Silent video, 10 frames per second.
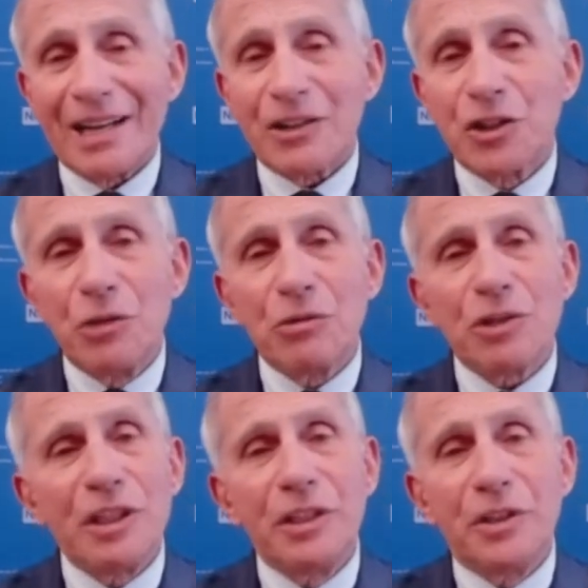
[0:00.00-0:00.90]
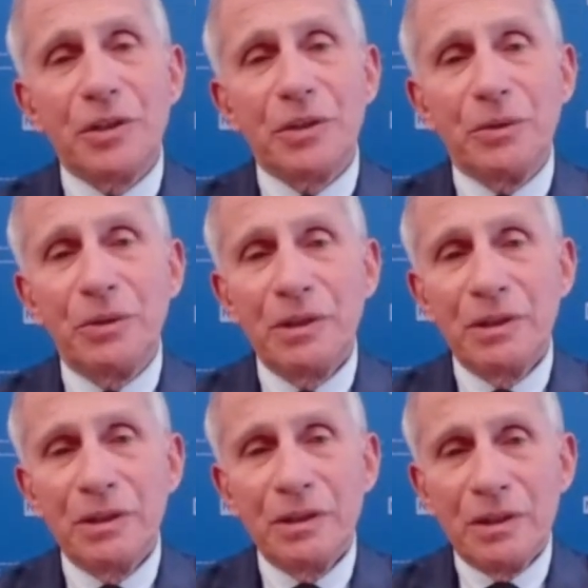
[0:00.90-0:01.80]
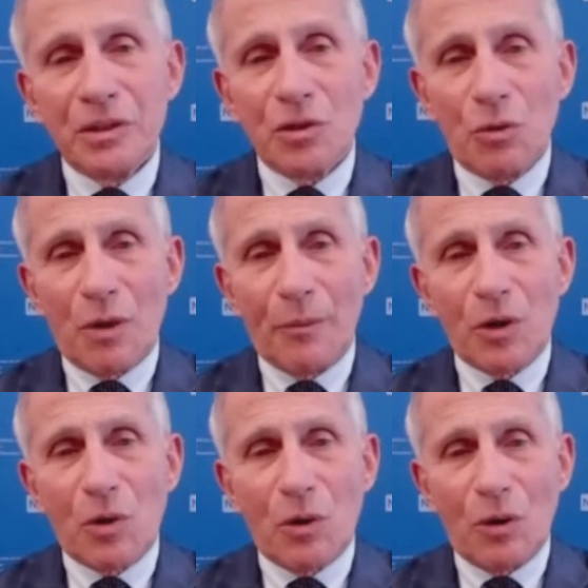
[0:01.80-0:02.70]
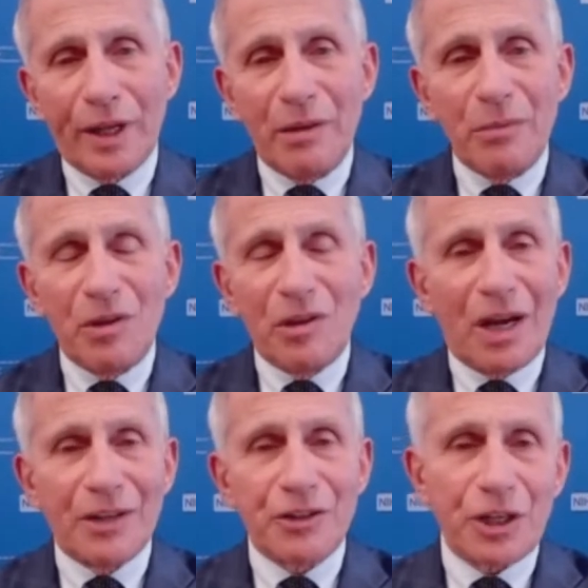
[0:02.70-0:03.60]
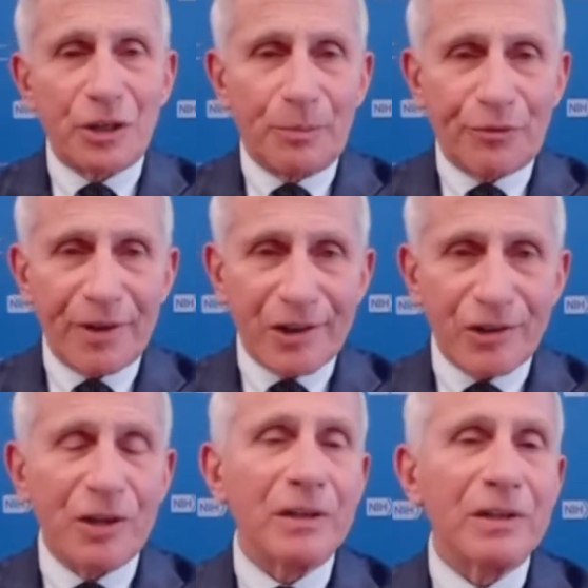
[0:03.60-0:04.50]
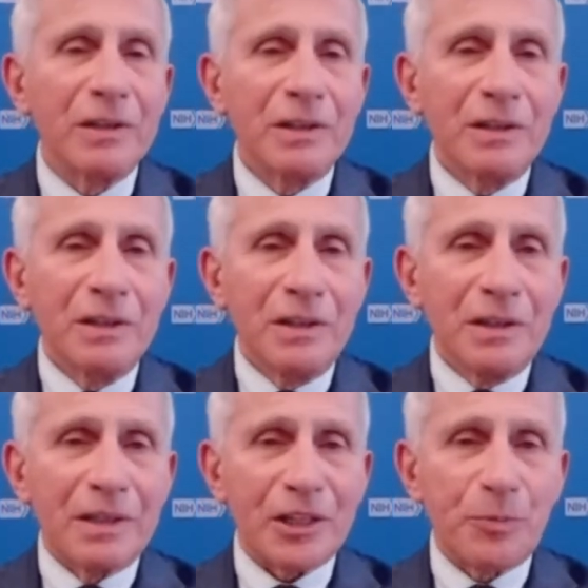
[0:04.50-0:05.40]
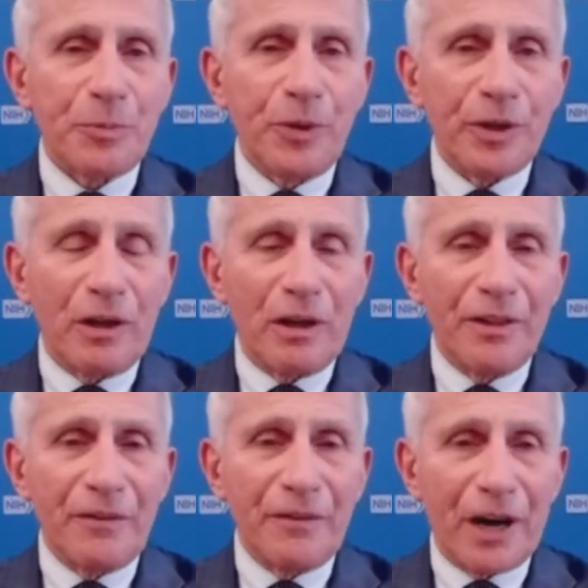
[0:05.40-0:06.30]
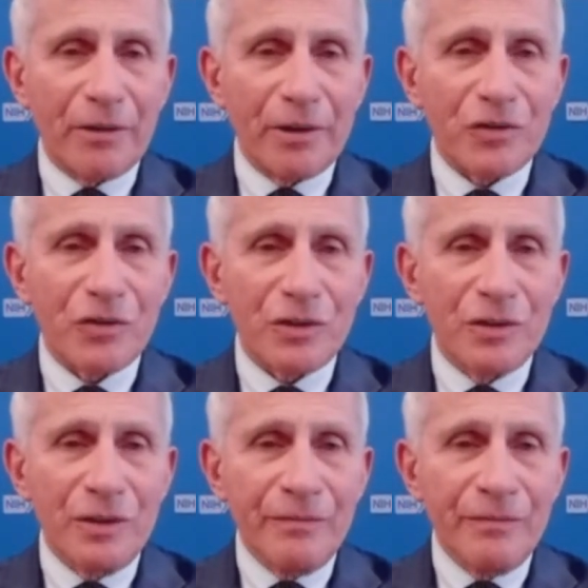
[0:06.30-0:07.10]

That's usually due to what we call immunological pressure that's put on the virus.